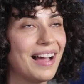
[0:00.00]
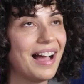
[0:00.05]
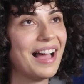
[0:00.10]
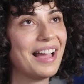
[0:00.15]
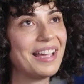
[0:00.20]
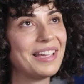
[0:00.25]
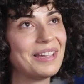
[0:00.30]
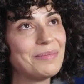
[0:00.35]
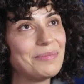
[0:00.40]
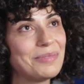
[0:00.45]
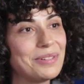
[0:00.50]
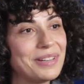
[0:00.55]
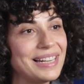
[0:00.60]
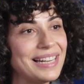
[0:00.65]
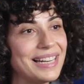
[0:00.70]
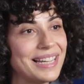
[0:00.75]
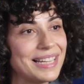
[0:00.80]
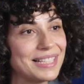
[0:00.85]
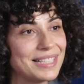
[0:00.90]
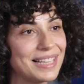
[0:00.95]
I am
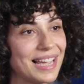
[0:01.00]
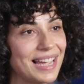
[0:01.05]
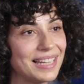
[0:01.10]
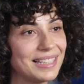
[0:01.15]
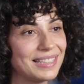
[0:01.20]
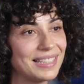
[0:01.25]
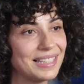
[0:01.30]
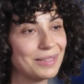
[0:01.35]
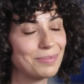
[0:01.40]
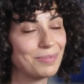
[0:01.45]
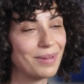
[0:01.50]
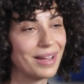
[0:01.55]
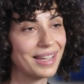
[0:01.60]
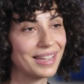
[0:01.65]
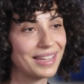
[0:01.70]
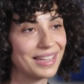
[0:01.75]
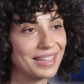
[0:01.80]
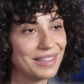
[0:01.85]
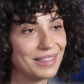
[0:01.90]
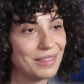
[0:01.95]
really excited
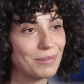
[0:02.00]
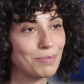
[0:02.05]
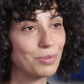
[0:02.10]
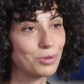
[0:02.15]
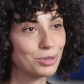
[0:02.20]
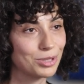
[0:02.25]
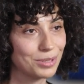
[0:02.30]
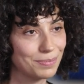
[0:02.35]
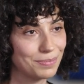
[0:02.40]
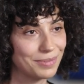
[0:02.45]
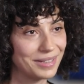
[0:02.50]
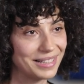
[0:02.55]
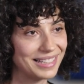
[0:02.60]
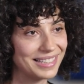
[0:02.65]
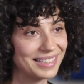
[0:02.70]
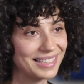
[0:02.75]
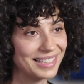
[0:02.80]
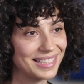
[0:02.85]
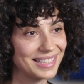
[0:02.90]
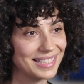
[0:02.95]
by the
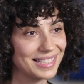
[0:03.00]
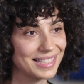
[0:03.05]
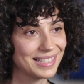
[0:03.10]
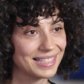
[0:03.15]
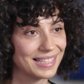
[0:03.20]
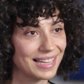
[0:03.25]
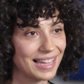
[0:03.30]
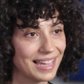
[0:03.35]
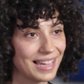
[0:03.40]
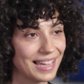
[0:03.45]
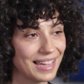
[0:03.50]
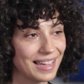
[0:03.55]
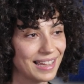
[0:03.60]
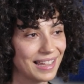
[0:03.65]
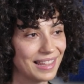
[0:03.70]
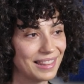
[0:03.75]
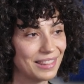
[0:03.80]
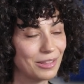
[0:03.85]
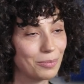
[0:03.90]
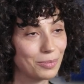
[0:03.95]
possibilities
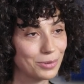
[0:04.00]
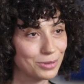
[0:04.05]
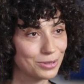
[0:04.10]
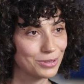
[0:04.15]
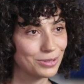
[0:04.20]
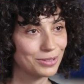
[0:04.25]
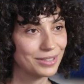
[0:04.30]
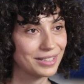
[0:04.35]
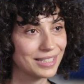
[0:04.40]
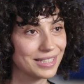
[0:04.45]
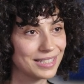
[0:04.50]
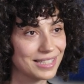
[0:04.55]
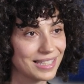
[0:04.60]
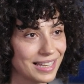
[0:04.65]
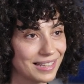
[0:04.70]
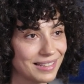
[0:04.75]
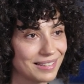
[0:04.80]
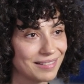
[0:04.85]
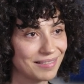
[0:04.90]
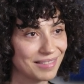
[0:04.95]
and the opportunities
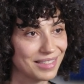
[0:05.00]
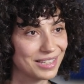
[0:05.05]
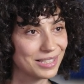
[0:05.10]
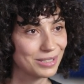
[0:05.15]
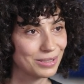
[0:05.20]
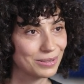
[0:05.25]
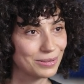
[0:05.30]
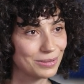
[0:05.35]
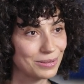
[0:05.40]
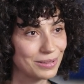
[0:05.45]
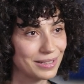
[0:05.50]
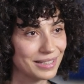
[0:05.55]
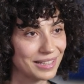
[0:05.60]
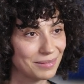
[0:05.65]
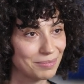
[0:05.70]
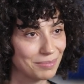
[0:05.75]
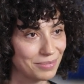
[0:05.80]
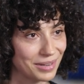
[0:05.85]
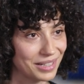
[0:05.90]
that this tool can